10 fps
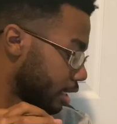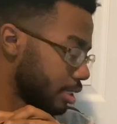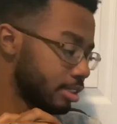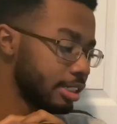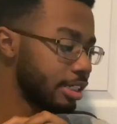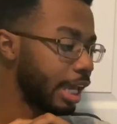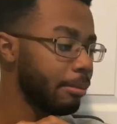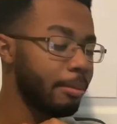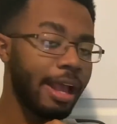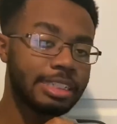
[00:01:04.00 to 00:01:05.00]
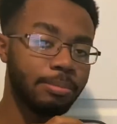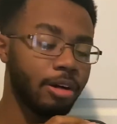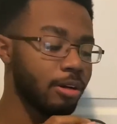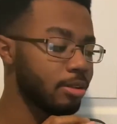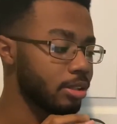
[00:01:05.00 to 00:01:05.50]
seeing the game of
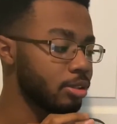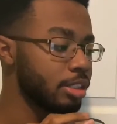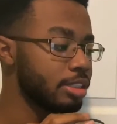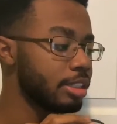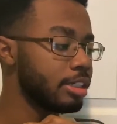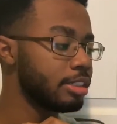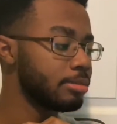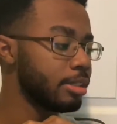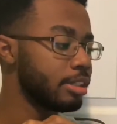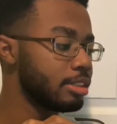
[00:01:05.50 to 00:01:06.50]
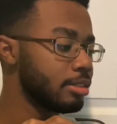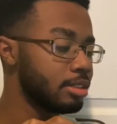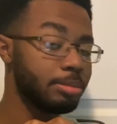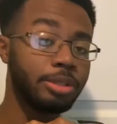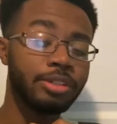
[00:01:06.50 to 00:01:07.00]
basketball with these kids, man, it's
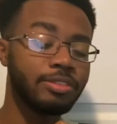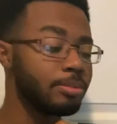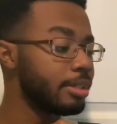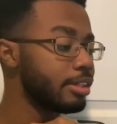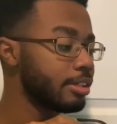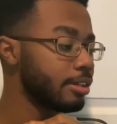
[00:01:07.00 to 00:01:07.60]
beautiful, man.